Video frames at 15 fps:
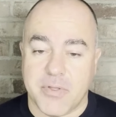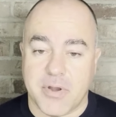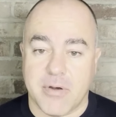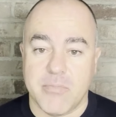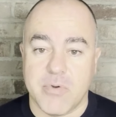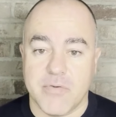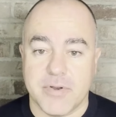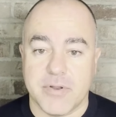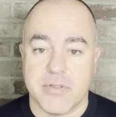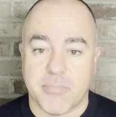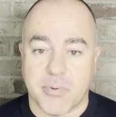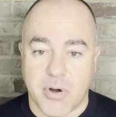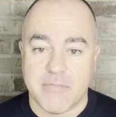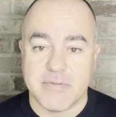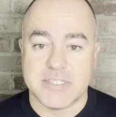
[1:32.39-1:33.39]
that are moving to the
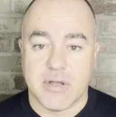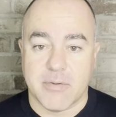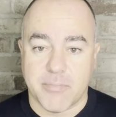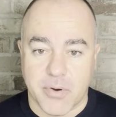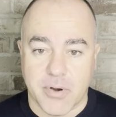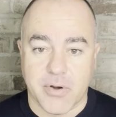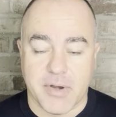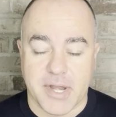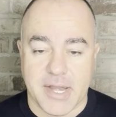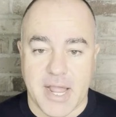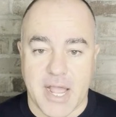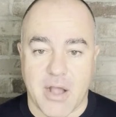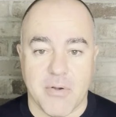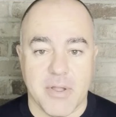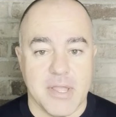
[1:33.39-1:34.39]
province of Alberta right
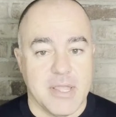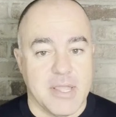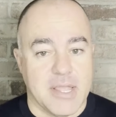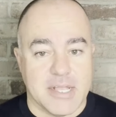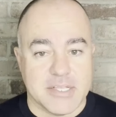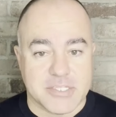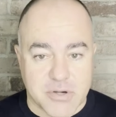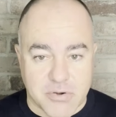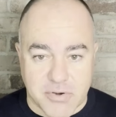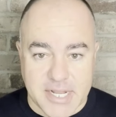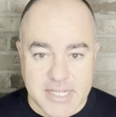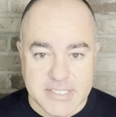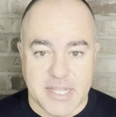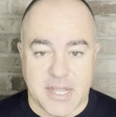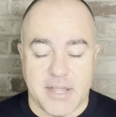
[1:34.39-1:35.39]
now is crazy.